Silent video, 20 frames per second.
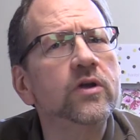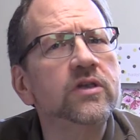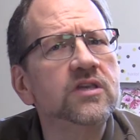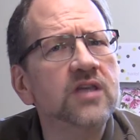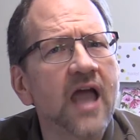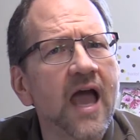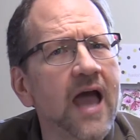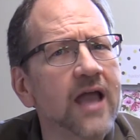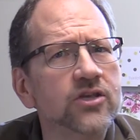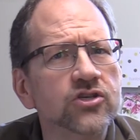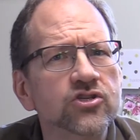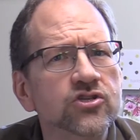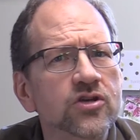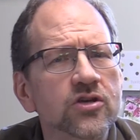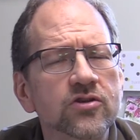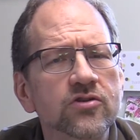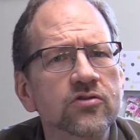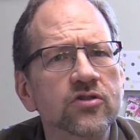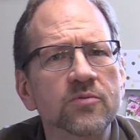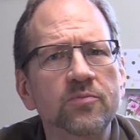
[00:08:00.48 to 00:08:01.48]

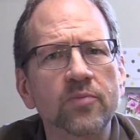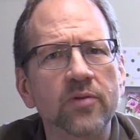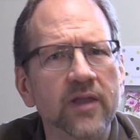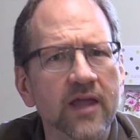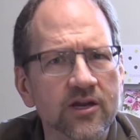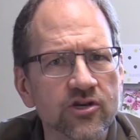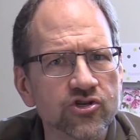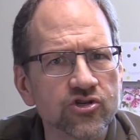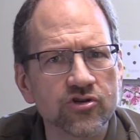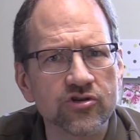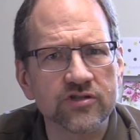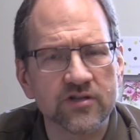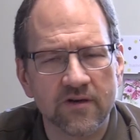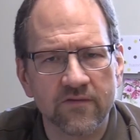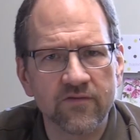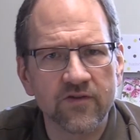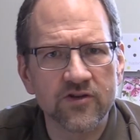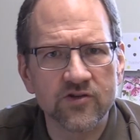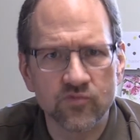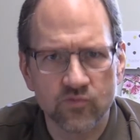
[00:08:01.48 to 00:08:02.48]
attached to the pleasures
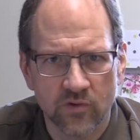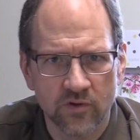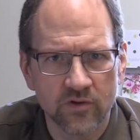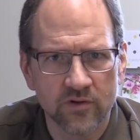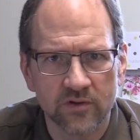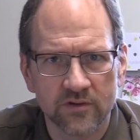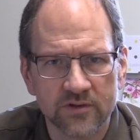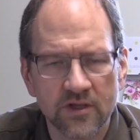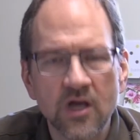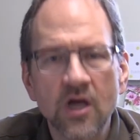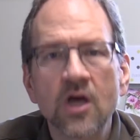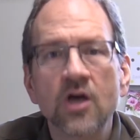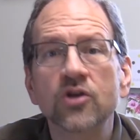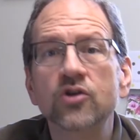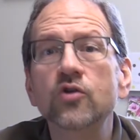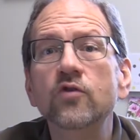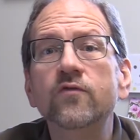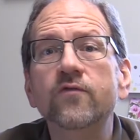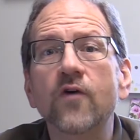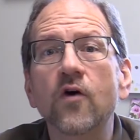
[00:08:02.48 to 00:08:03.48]
of this world,
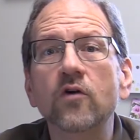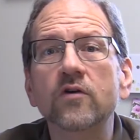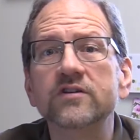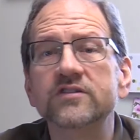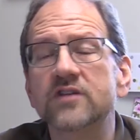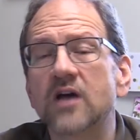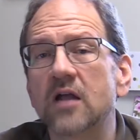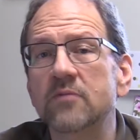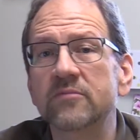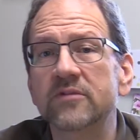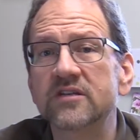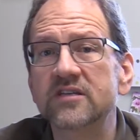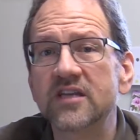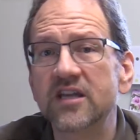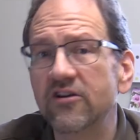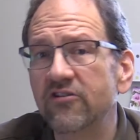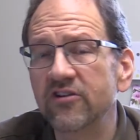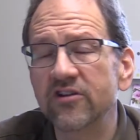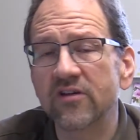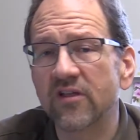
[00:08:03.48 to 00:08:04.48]
too focused on
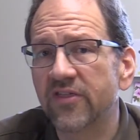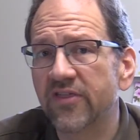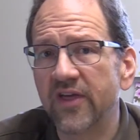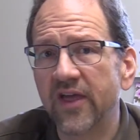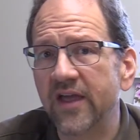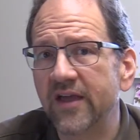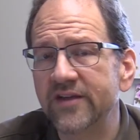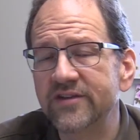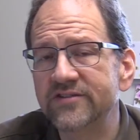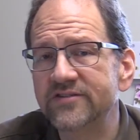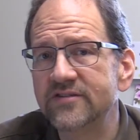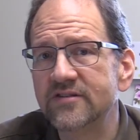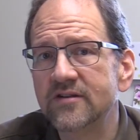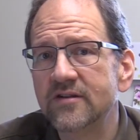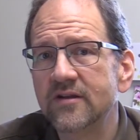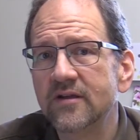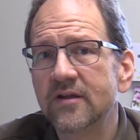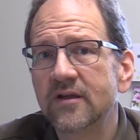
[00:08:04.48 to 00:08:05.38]
material things,